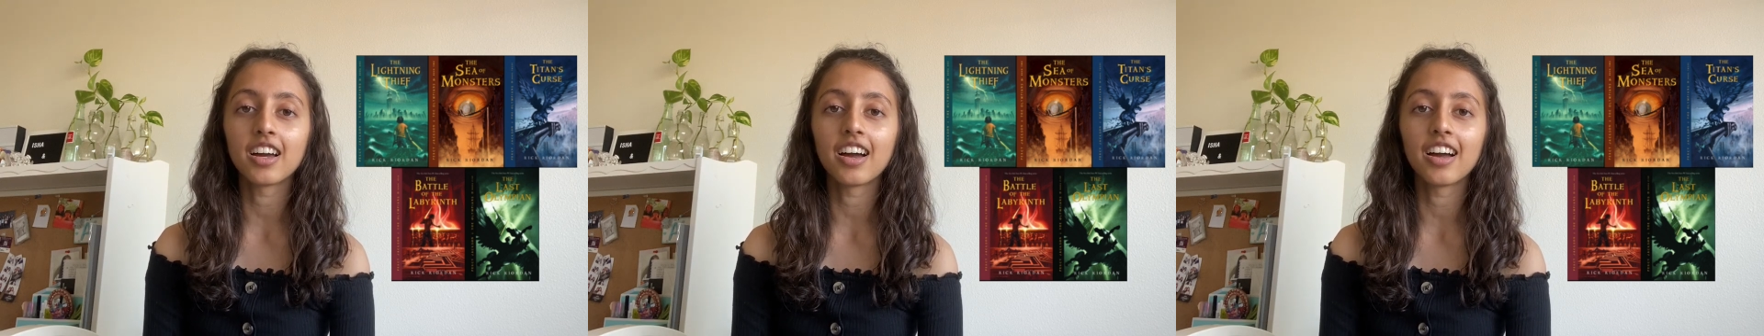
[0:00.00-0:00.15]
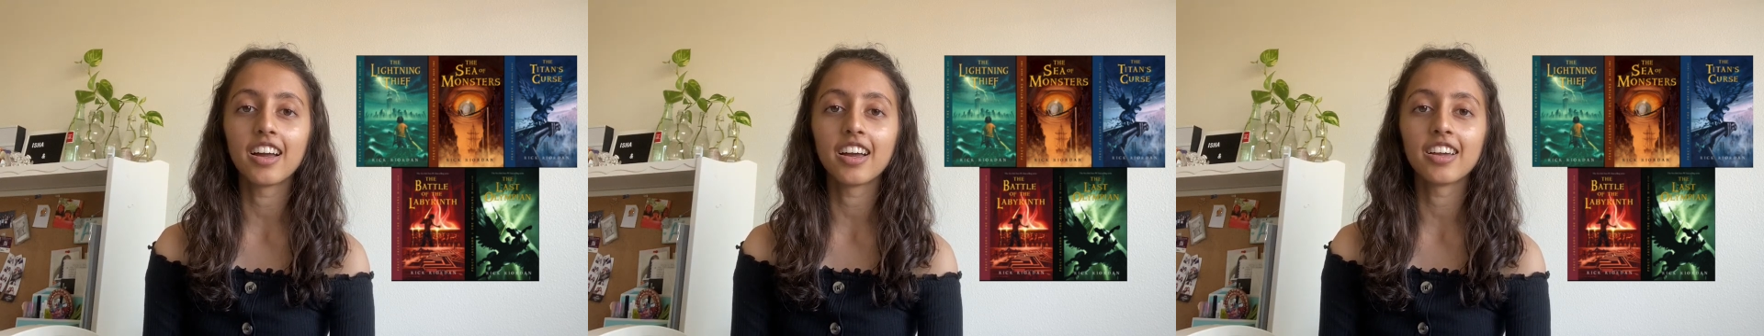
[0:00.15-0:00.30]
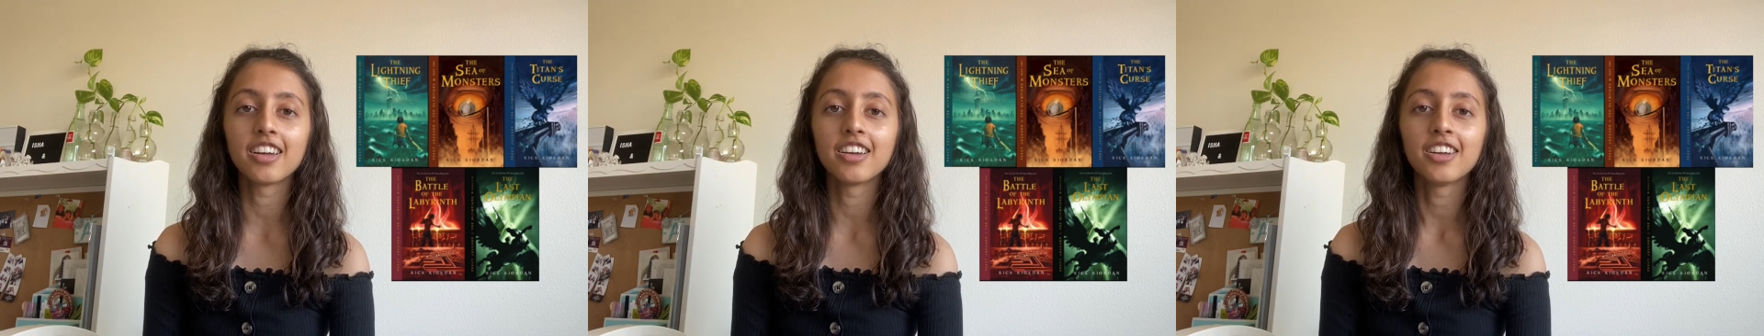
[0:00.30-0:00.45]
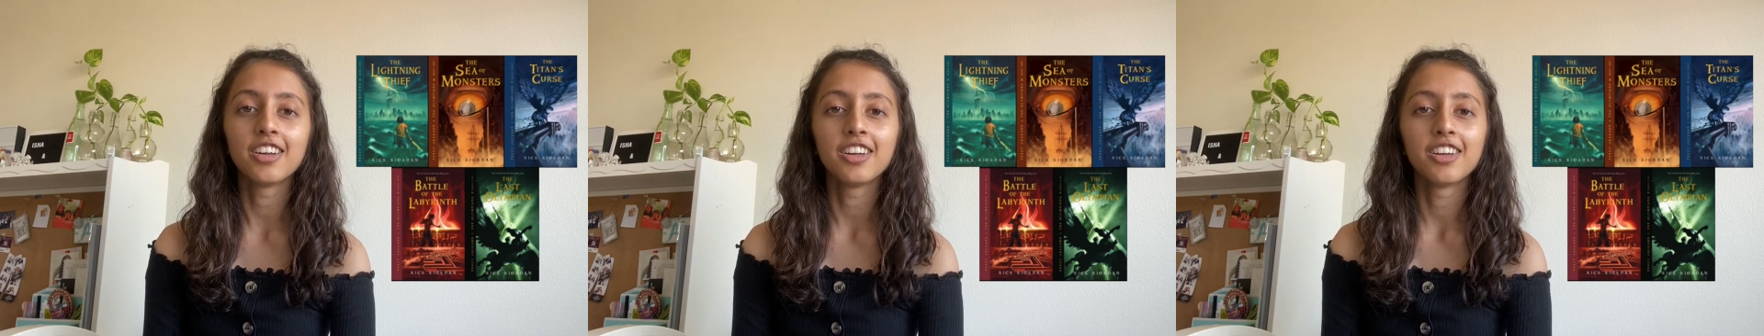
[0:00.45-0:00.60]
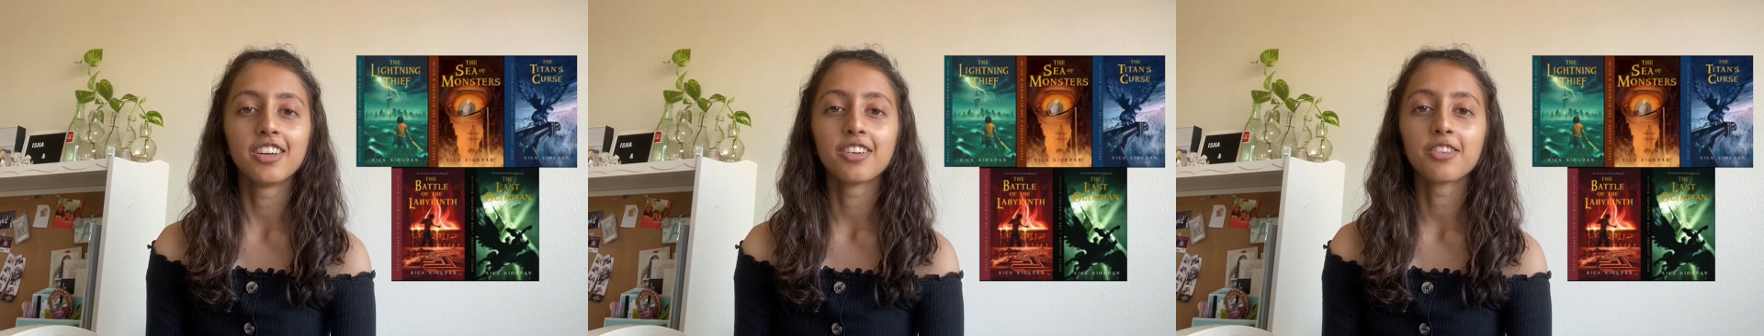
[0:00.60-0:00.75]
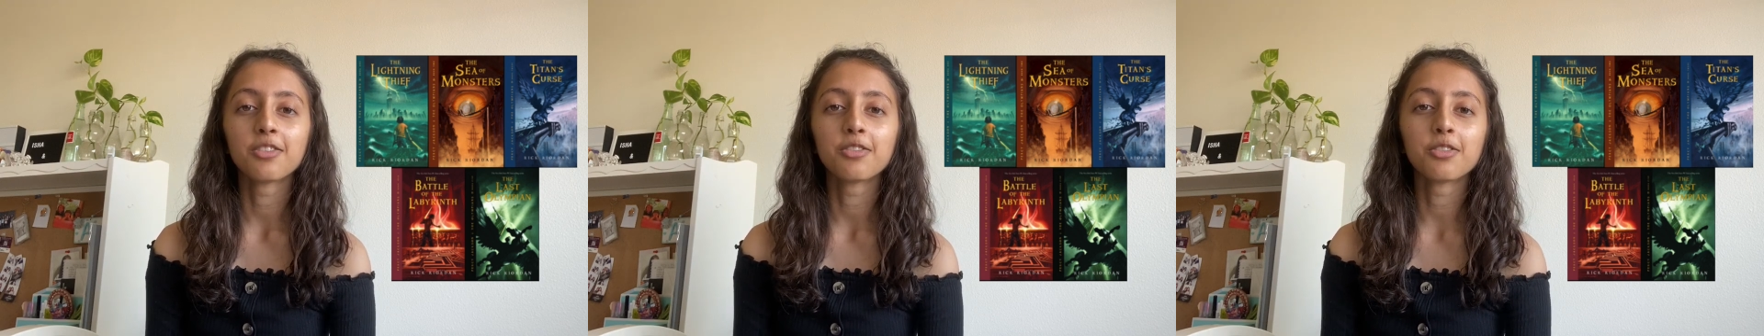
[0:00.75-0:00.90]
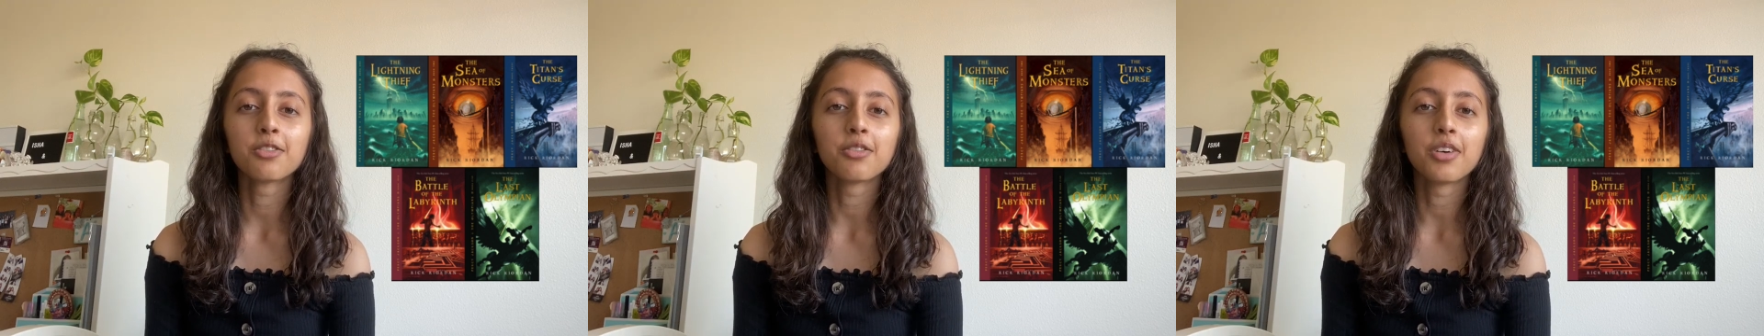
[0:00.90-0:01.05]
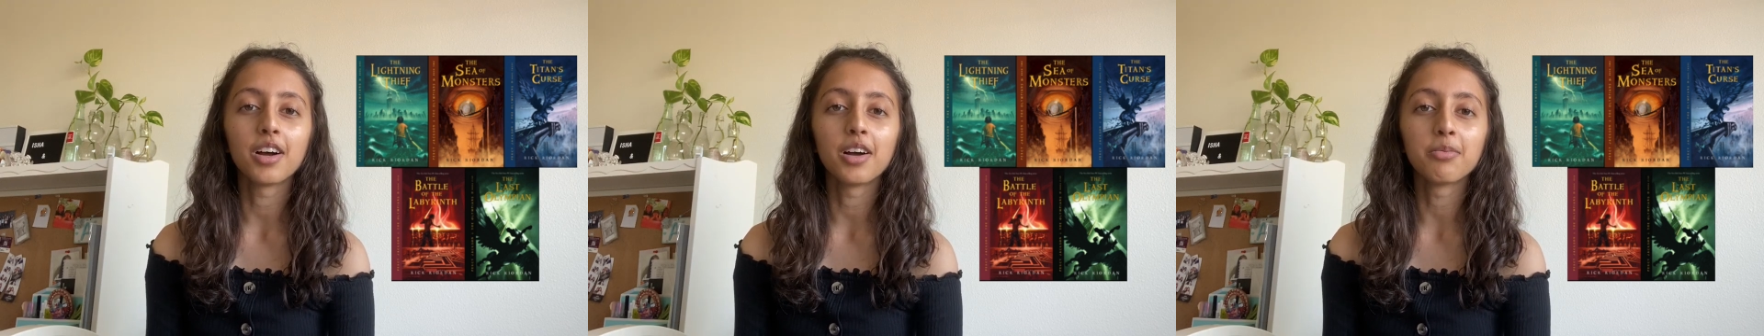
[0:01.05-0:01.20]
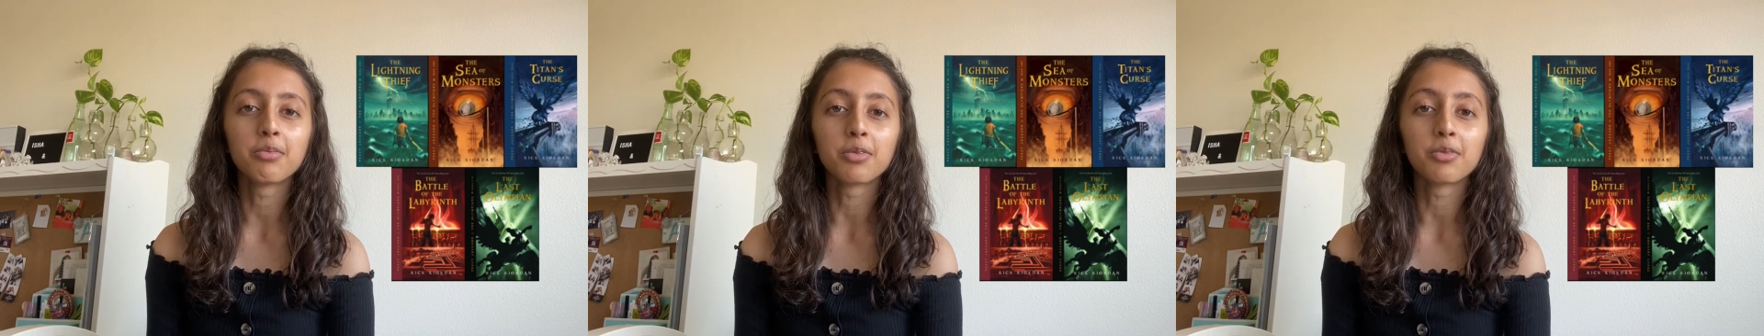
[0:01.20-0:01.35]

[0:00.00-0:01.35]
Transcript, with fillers: I grew up